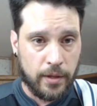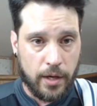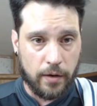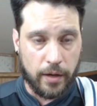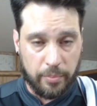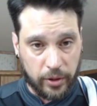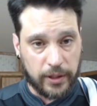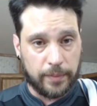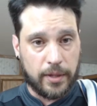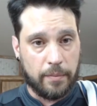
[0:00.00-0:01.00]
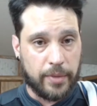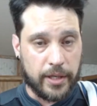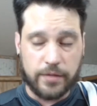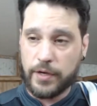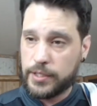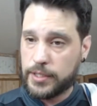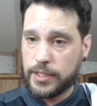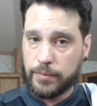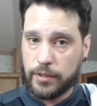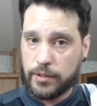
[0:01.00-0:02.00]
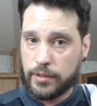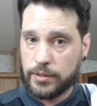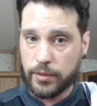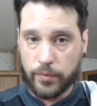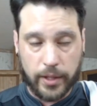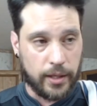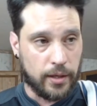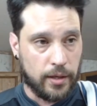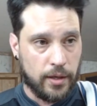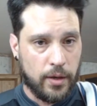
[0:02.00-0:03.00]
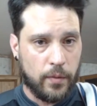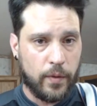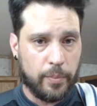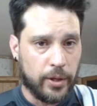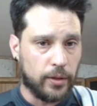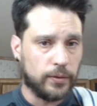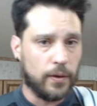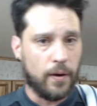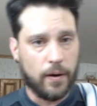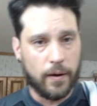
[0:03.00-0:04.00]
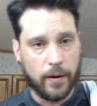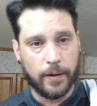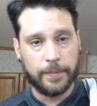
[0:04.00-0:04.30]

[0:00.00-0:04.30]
All right, build up that base. Very similar to when we built our